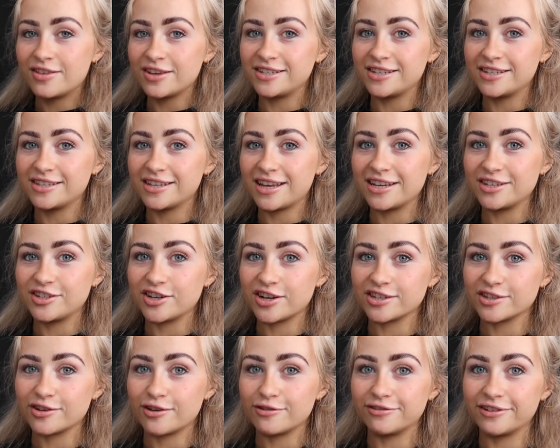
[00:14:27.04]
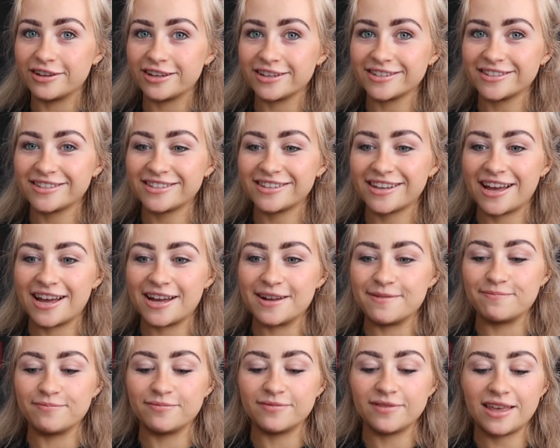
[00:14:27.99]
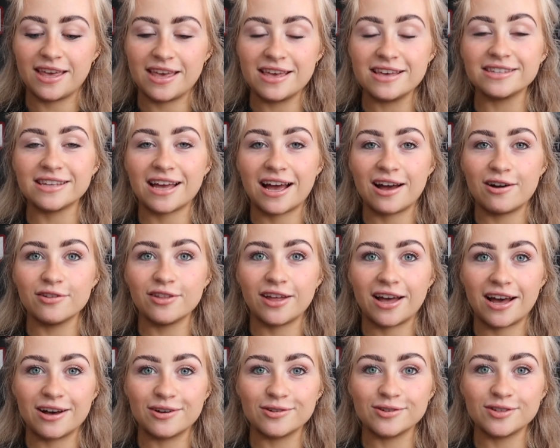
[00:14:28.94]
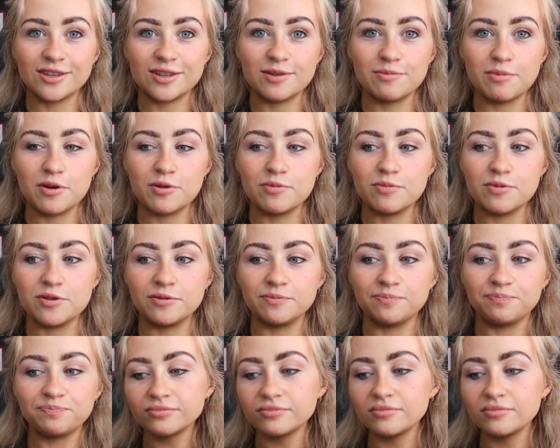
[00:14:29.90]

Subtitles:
This is AJ's office. He is out of the house at the moment.